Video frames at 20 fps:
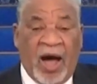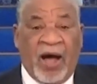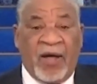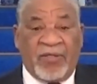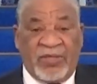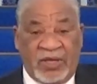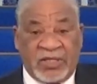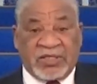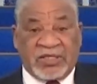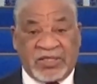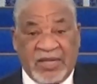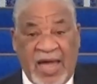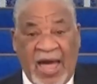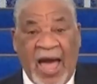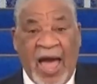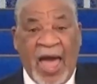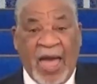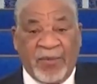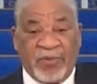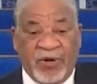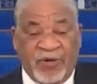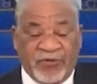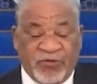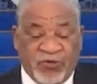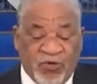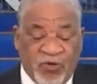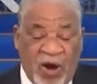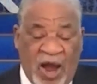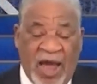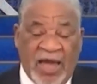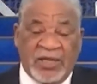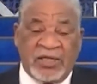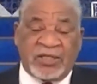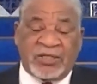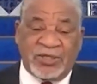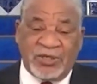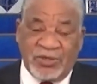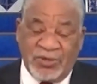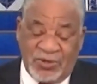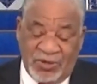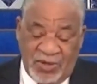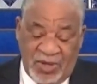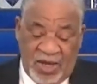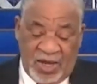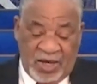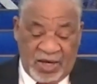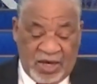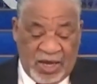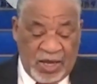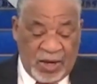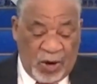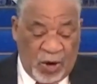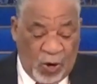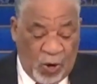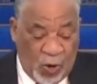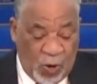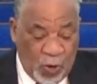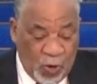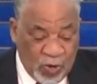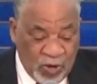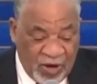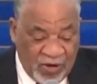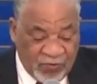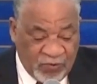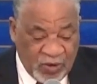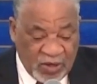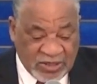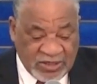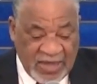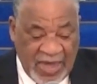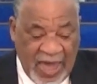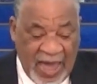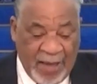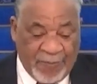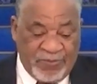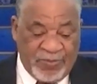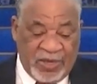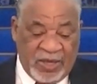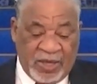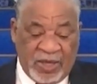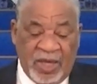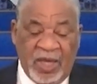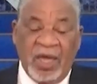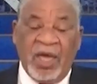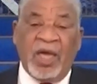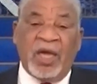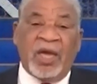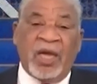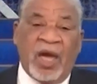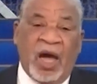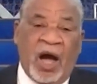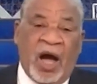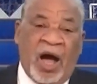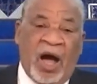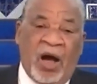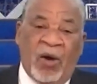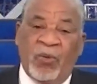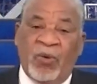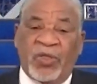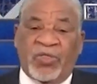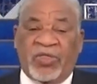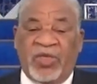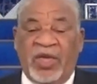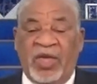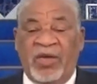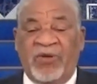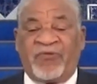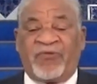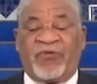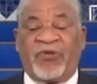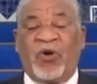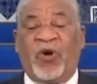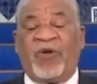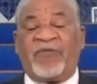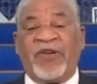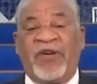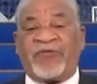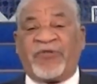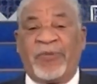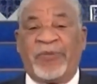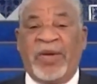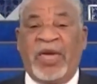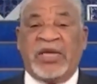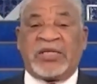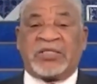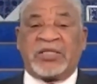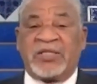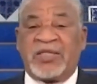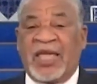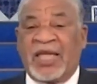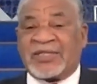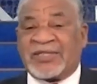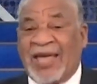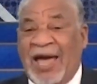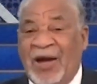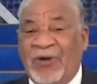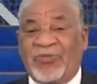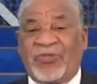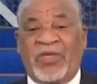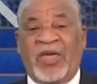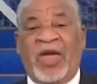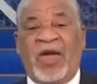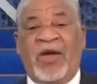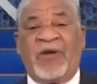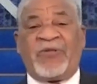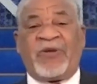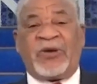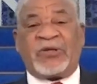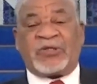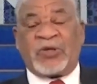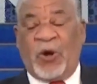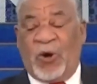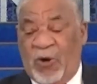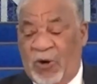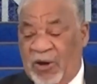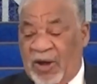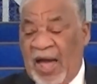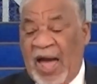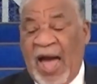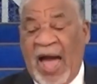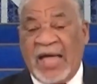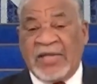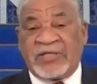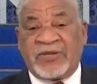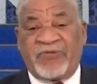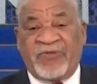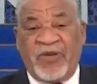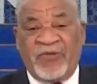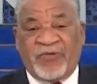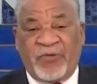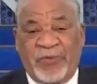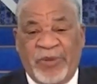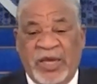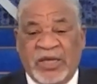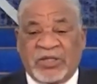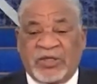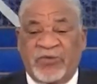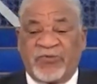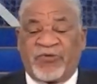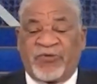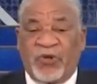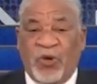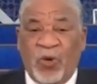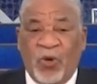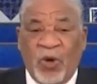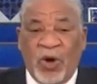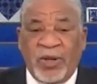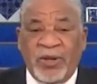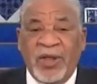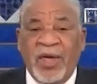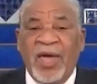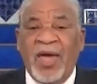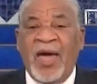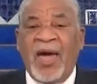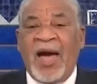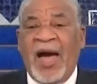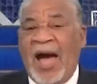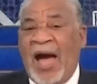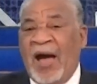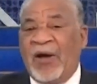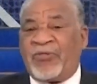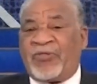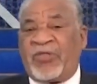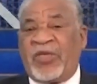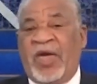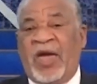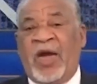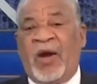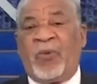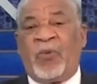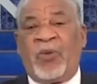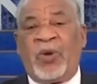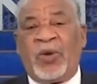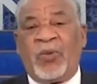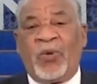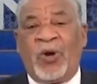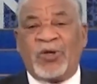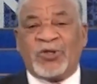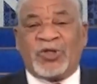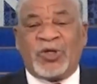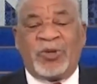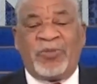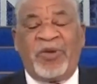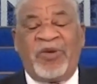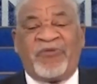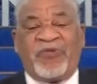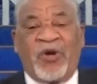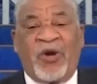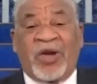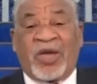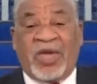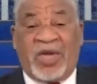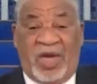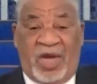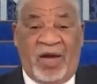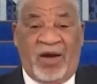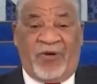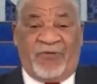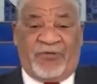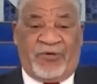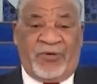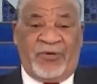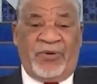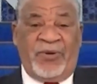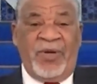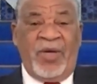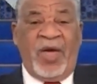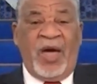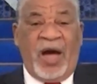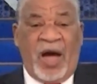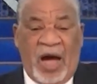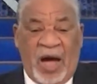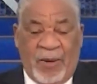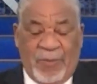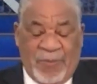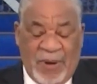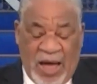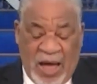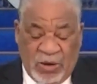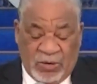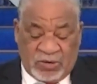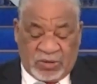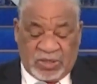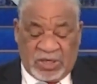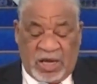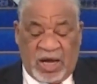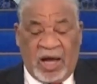this time of trying to get a hold of what's happening. With the flow of information that's out there, there's all kinds of information flowing out there. We want you to be very careful about